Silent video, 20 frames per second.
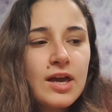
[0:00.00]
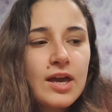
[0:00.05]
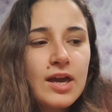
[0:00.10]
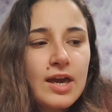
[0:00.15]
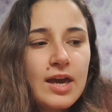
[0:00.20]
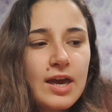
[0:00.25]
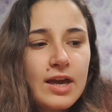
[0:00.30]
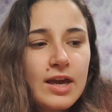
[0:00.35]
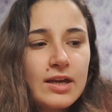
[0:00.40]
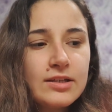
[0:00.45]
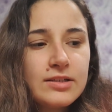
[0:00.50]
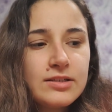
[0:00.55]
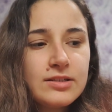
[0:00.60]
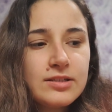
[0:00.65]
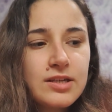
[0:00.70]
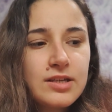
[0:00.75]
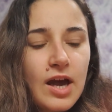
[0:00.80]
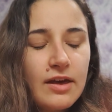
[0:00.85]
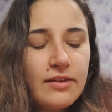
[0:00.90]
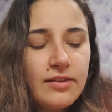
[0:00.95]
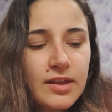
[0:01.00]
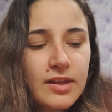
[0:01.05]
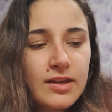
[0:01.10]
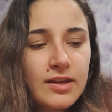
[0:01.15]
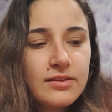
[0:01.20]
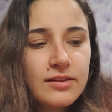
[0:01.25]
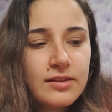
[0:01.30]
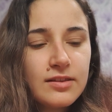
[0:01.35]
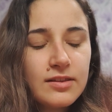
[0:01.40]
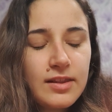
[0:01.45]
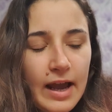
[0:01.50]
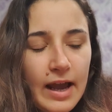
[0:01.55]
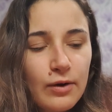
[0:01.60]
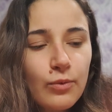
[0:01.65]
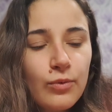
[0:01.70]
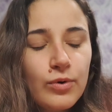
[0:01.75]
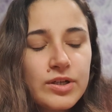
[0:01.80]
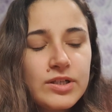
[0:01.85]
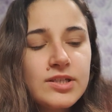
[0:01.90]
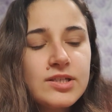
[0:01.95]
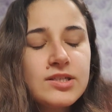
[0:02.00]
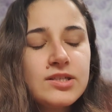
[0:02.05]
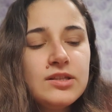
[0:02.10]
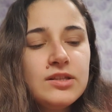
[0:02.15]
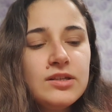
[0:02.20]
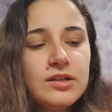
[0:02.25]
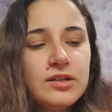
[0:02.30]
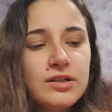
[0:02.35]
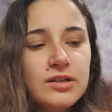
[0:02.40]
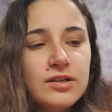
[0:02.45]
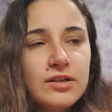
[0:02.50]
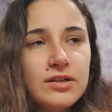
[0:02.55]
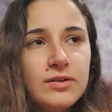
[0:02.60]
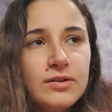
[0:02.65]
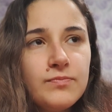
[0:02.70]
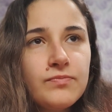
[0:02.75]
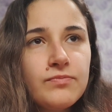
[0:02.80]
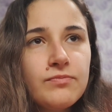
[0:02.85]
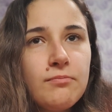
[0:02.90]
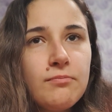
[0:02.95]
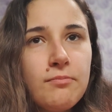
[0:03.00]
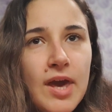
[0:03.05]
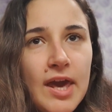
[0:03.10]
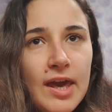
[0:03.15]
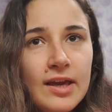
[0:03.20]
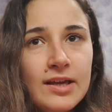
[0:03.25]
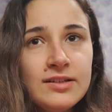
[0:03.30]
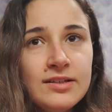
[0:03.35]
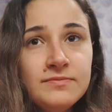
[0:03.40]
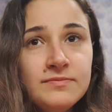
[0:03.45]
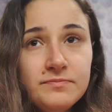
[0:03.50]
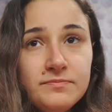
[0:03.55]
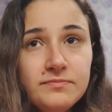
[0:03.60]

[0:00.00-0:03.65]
And I think that was the main